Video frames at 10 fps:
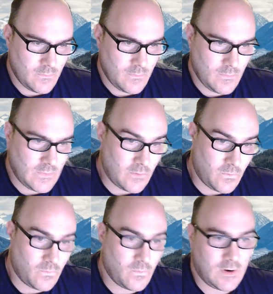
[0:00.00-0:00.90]
that
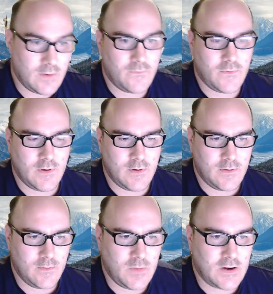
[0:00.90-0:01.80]
one of
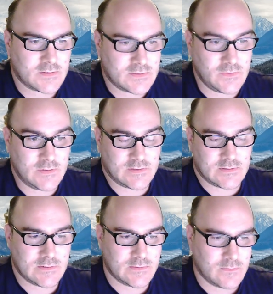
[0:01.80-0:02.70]
the mock
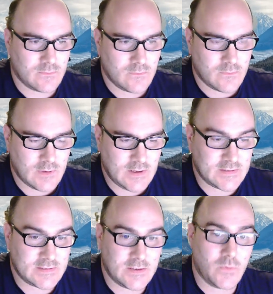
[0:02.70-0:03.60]
students, as I
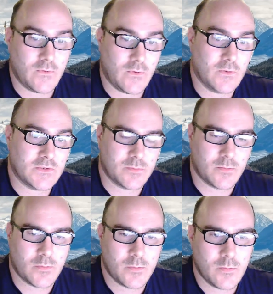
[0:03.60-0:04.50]
said before, was
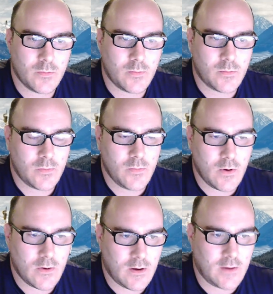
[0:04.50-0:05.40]

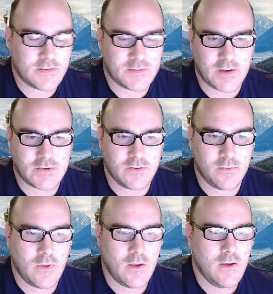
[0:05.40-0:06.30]
on the
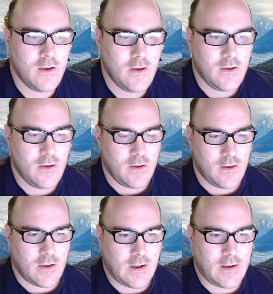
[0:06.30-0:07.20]
spectrum,
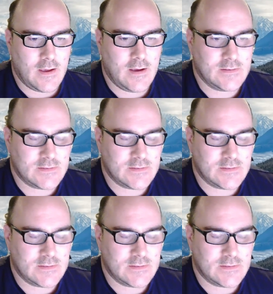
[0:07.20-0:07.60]
and he has